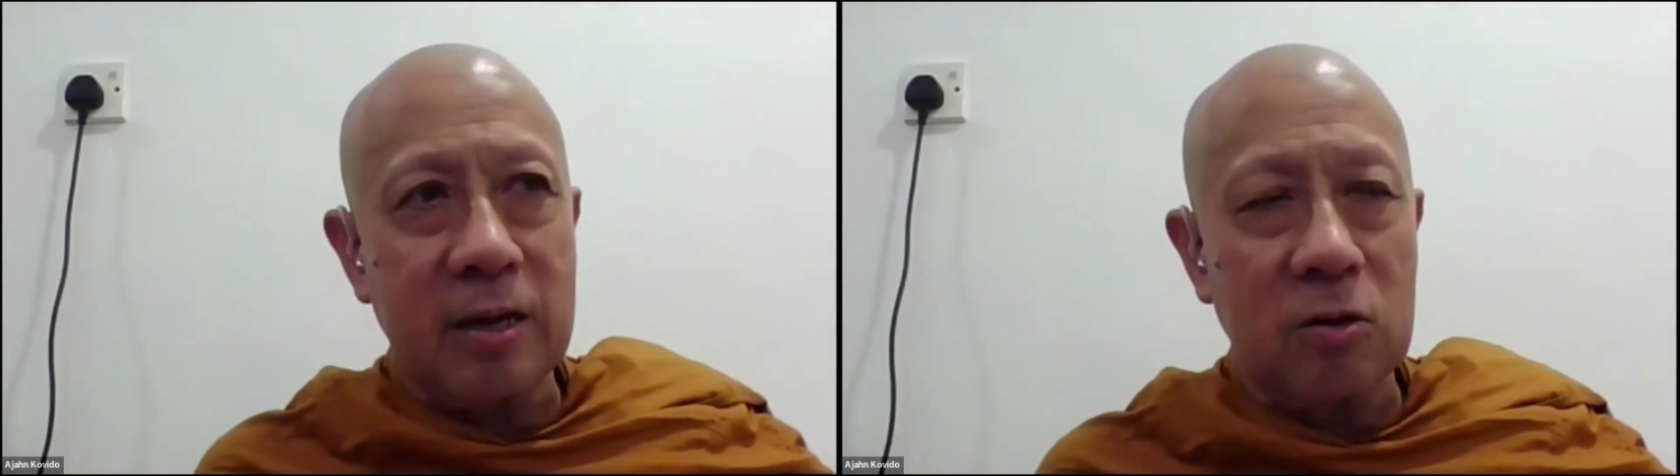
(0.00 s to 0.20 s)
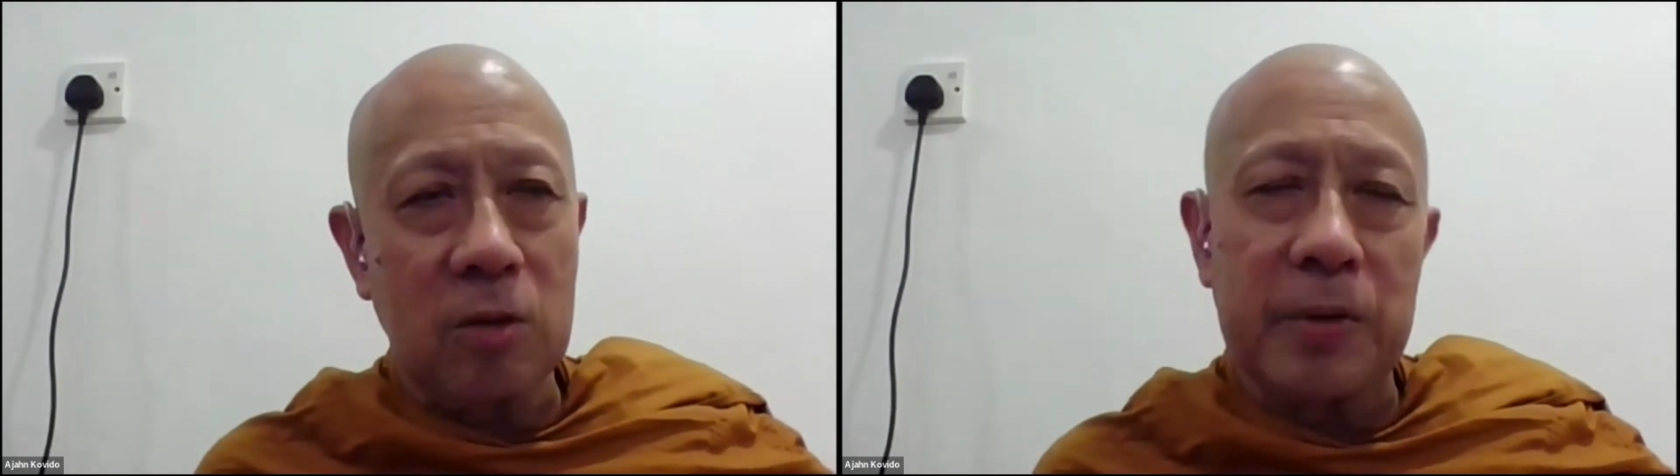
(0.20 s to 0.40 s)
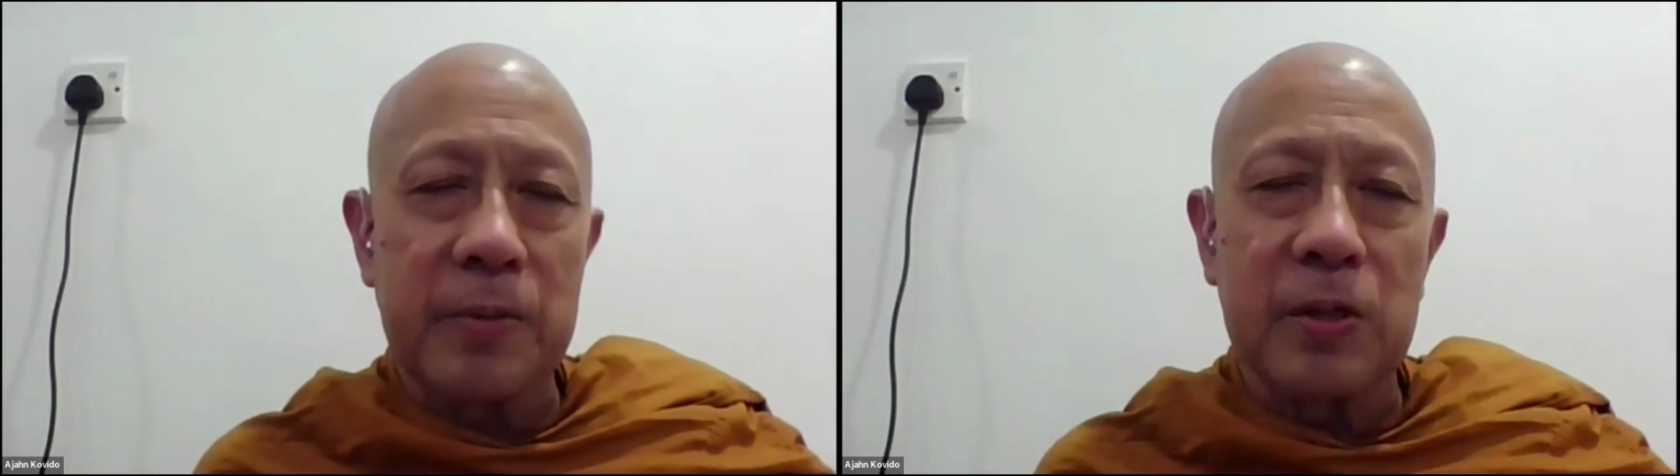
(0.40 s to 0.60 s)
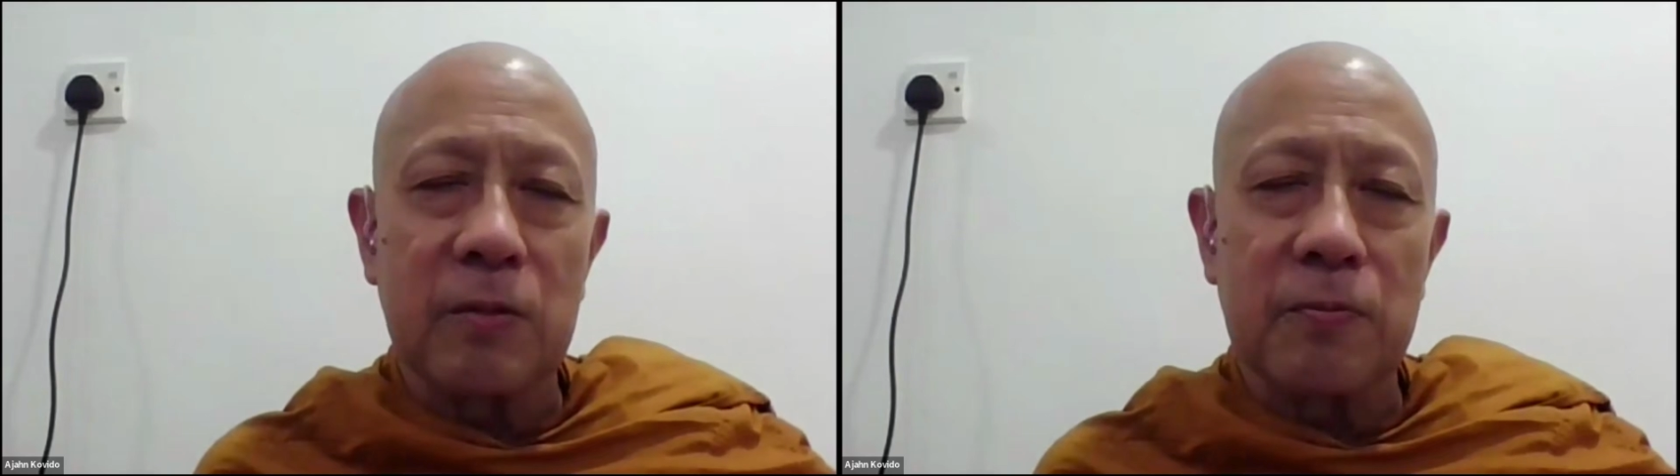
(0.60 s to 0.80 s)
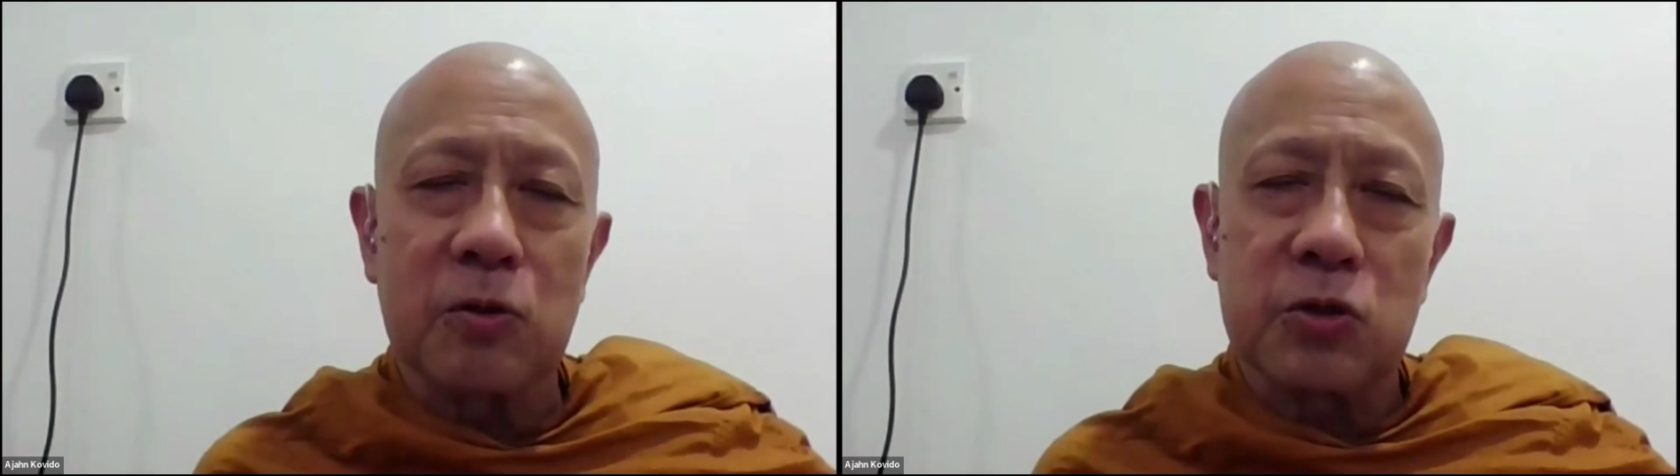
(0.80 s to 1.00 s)
or
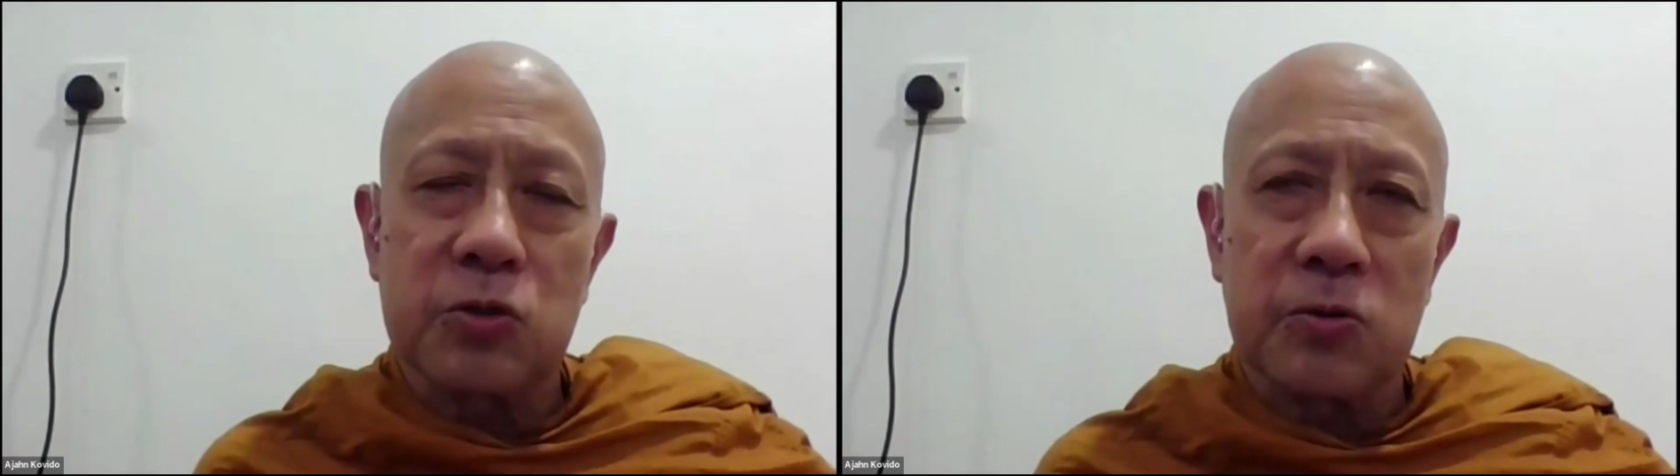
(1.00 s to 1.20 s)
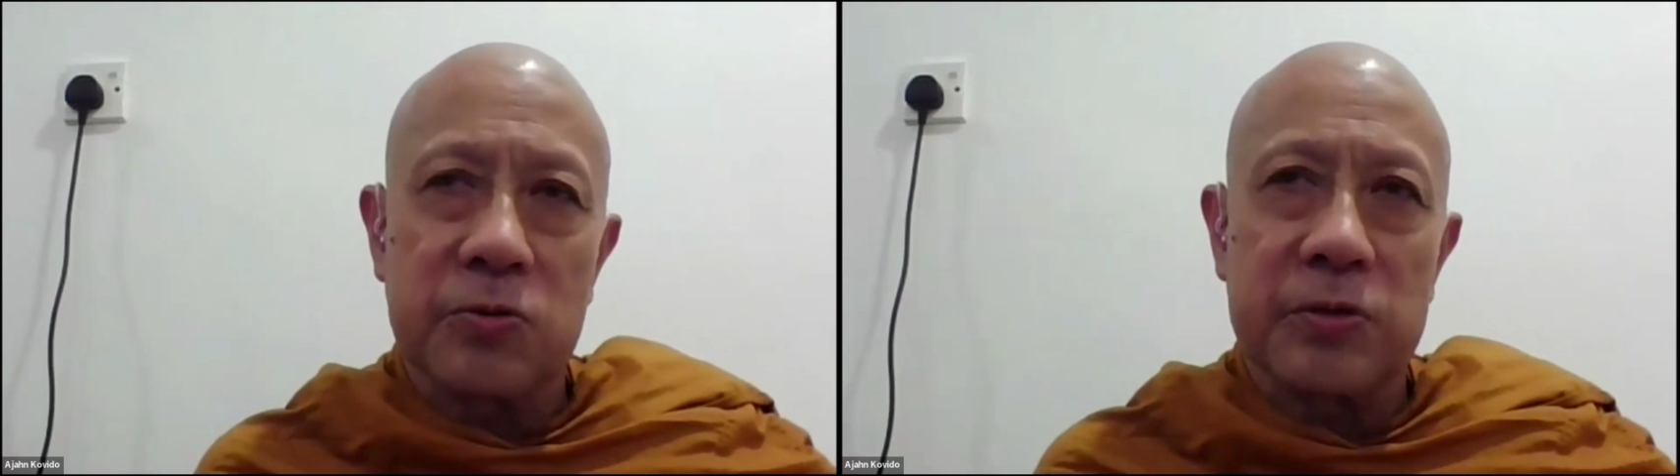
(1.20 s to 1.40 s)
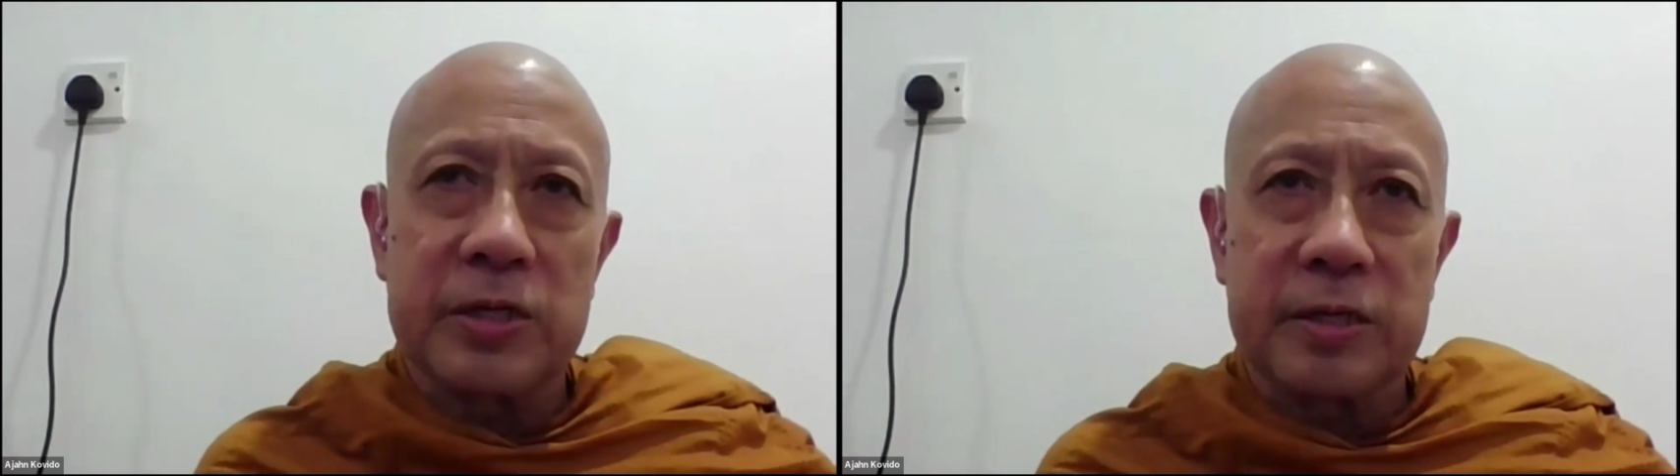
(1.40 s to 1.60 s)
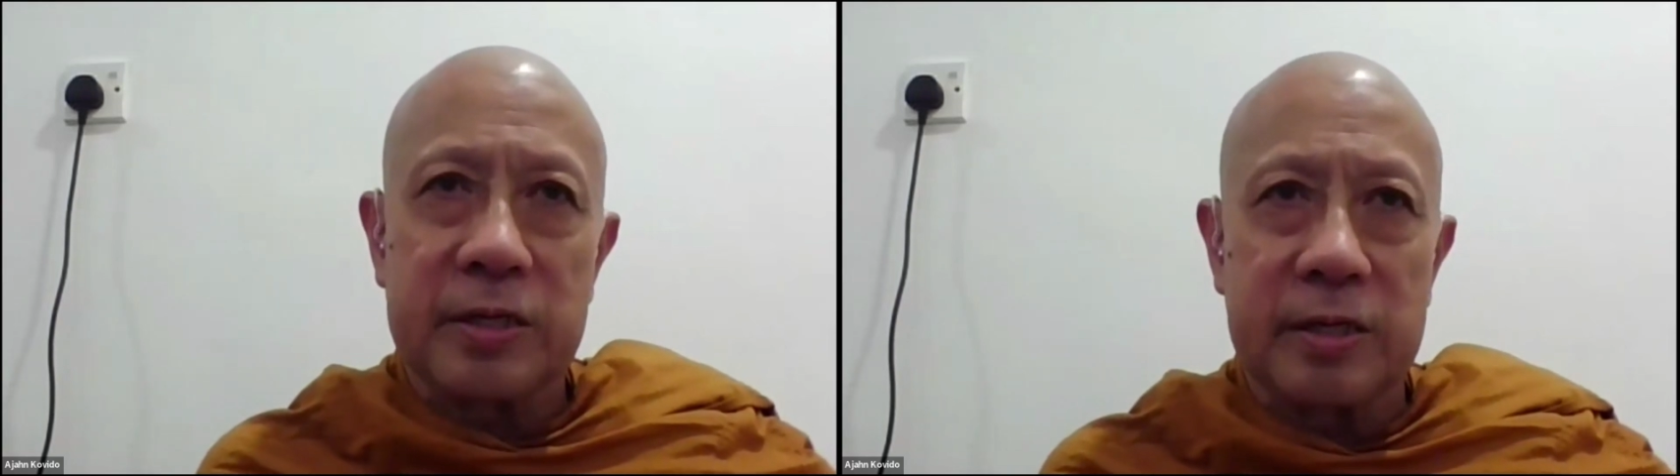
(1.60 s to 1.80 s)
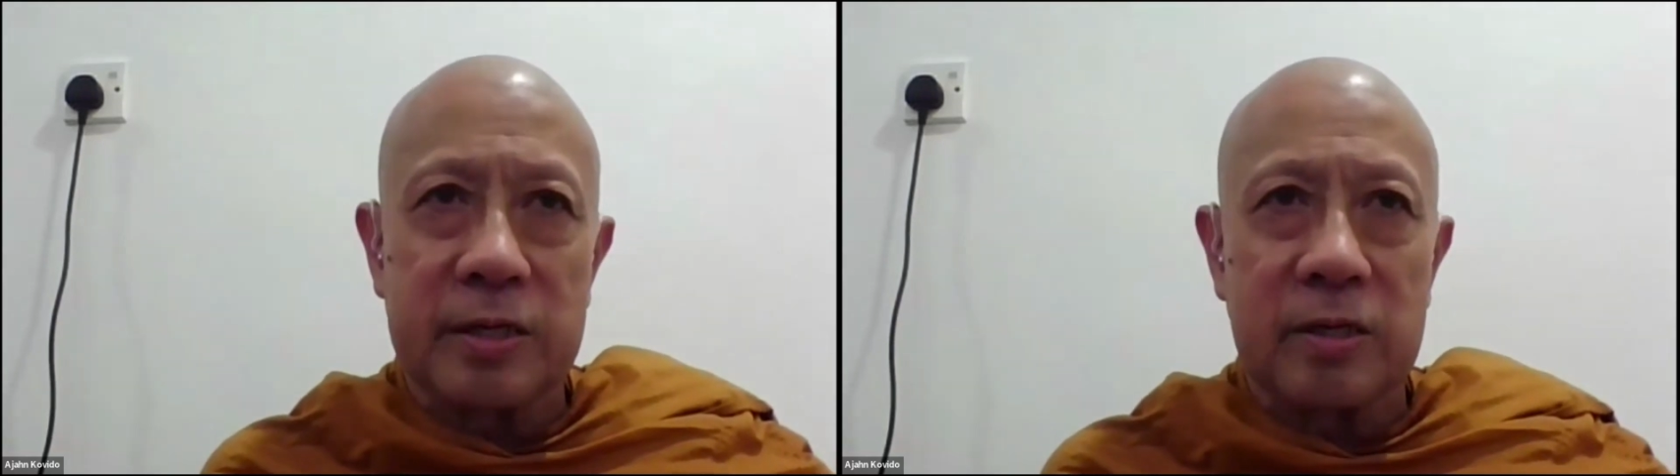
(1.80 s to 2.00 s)
people of
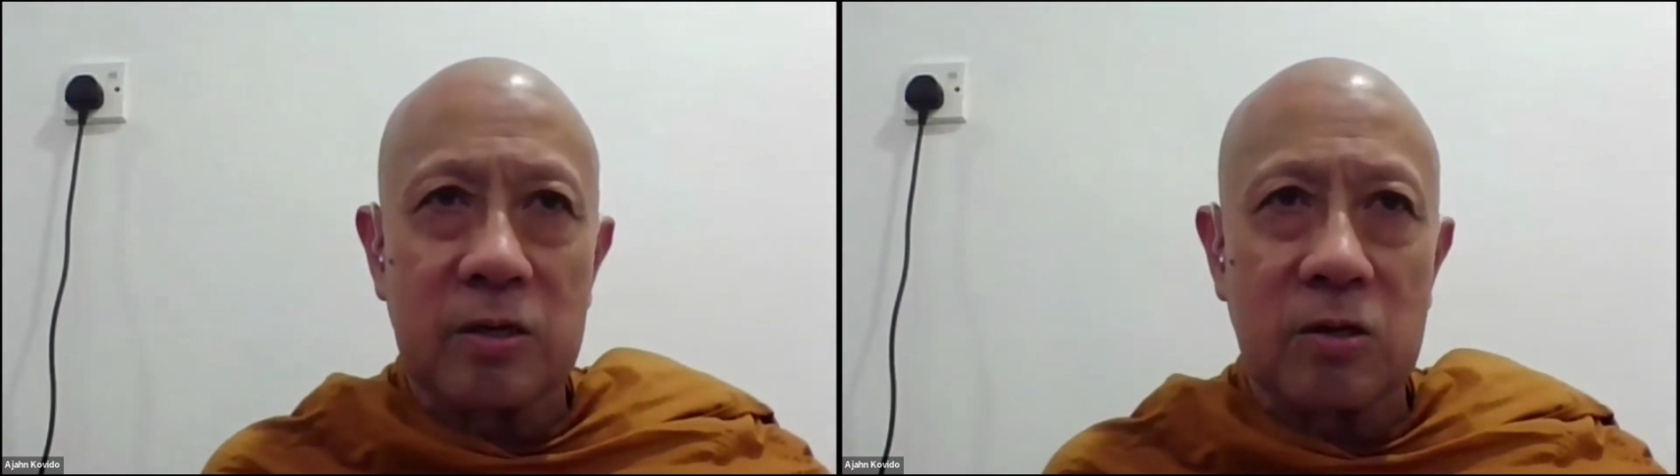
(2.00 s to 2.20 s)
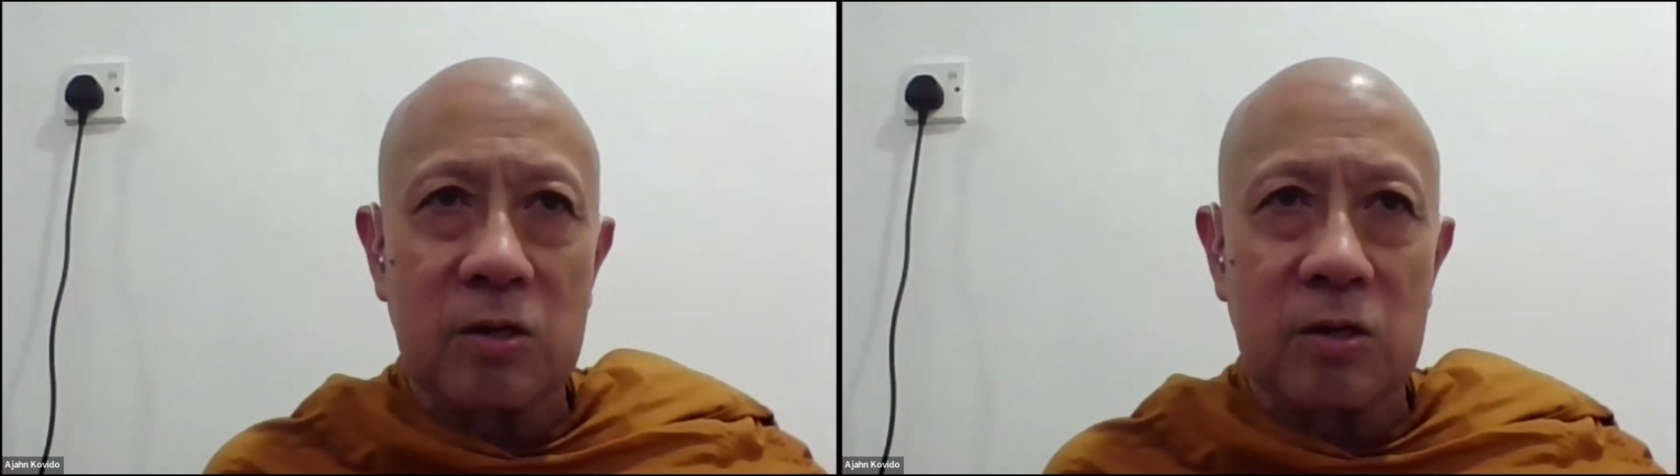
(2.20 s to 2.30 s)
authority